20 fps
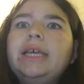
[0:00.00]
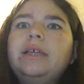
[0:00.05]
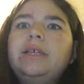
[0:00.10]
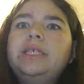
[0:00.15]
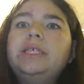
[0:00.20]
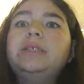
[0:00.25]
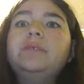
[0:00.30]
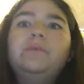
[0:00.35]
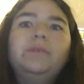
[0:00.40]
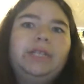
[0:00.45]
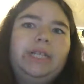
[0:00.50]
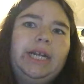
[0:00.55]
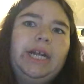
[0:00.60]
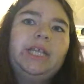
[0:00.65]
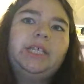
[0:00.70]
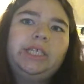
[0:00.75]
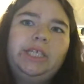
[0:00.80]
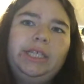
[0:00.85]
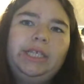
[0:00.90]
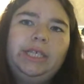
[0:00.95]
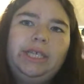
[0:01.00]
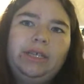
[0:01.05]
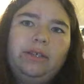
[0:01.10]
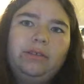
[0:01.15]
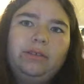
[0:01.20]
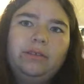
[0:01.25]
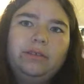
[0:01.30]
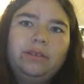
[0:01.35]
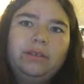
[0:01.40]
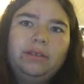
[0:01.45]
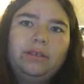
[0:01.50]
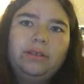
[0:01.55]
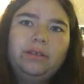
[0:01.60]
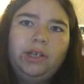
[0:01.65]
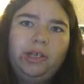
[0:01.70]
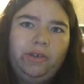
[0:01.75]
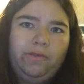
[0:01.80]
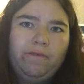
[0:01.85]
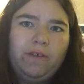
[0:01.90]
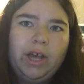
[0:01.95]
is the one that actually killed
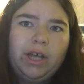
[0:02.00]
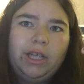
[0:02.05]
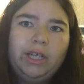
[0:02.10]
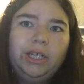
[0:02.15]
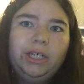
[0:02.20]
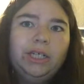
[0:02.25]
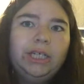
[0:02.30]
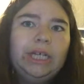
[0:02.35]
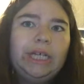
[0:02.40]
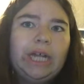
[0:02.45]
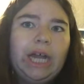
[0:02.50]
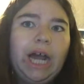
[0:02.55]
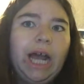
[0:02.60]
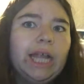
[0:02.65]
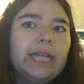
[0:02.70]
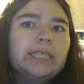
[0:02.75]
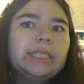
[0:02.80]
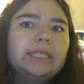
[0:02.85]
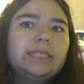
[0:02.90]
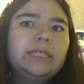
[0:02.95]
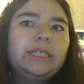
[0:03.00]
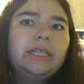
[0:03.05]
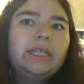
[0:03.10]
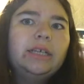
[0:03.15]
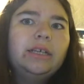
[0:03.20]
her father, not